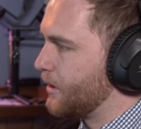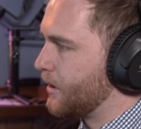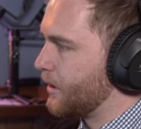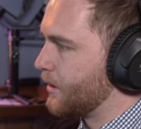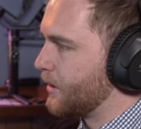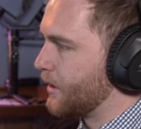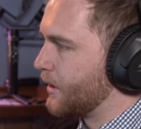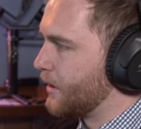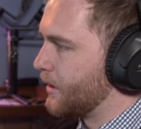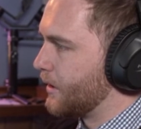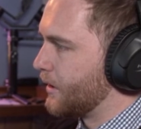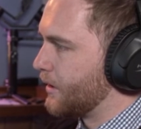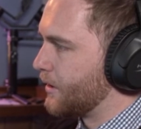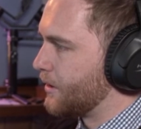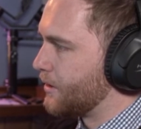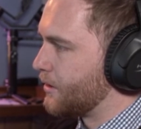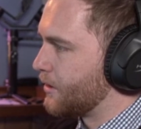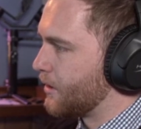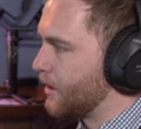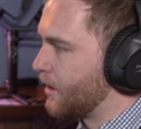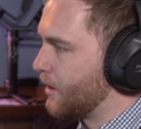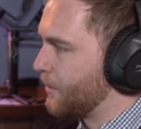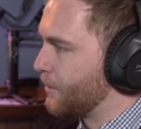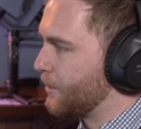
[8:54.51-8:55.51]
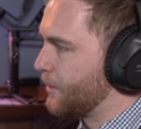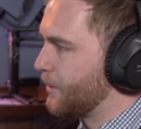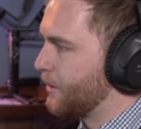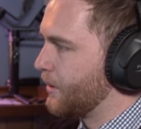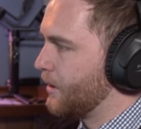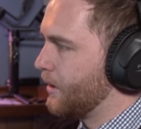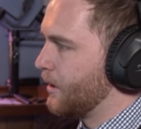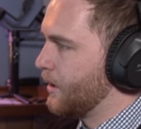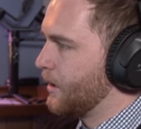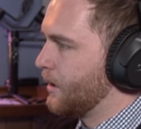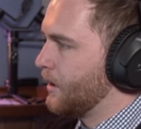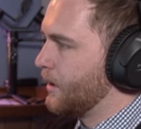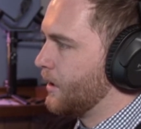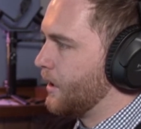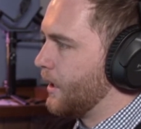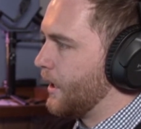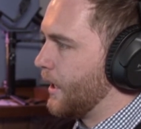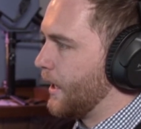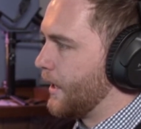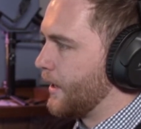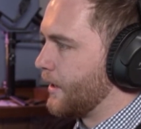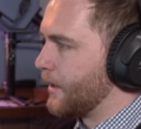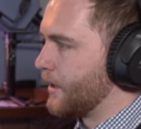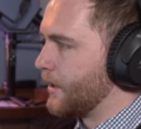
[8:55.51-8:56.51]
and then let it drop
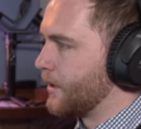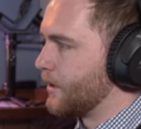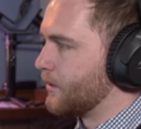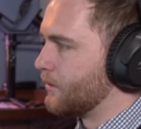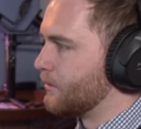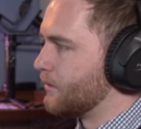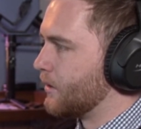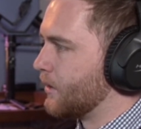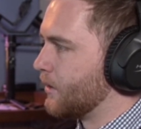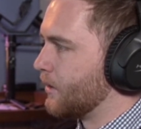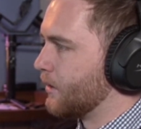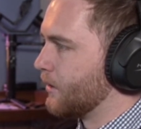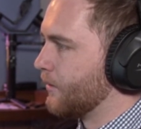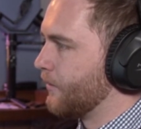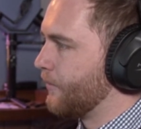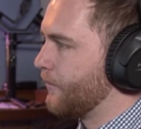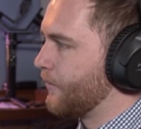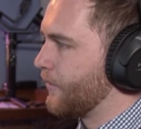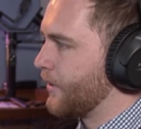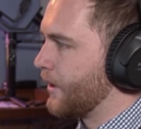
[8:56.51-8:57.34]
and let it roll.